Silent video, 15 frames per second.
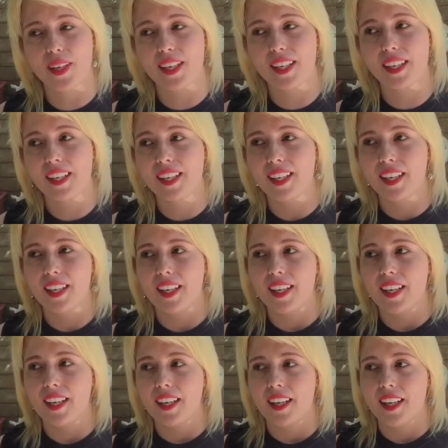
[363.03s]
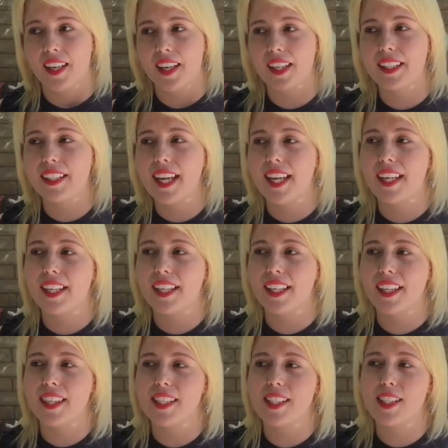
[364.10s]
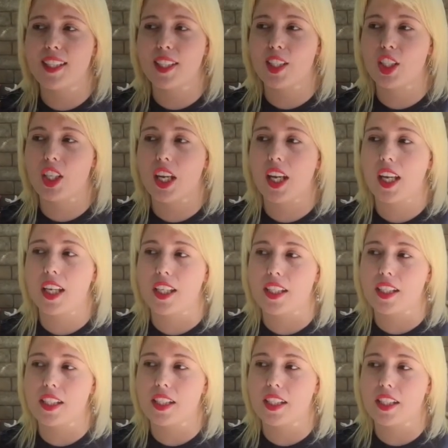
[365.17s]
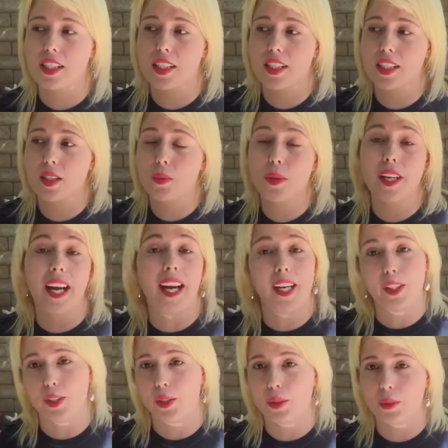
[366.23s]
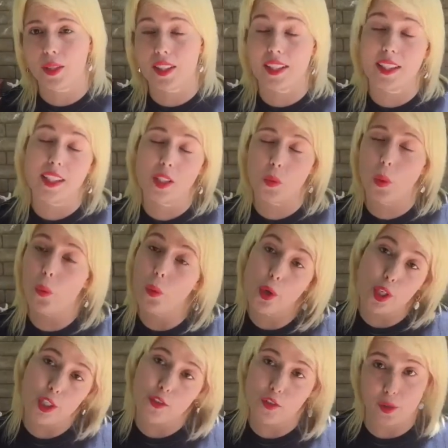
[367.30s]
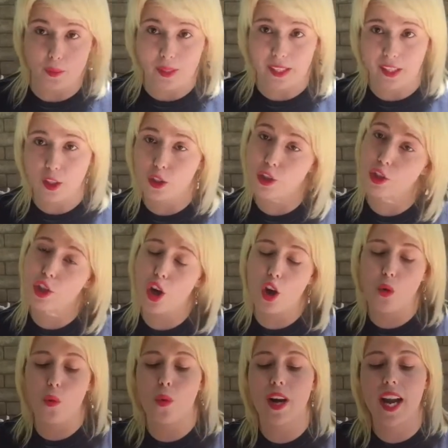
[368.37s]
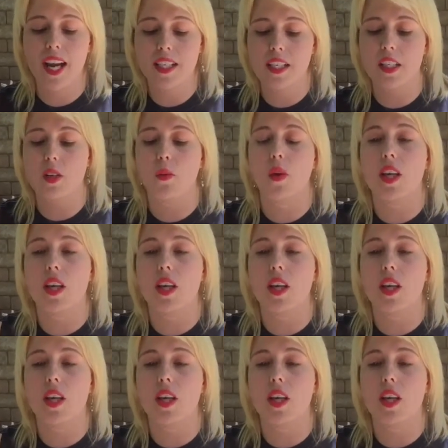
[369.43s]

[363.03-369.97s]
but again, this is what I do and this is what works for me. So what I did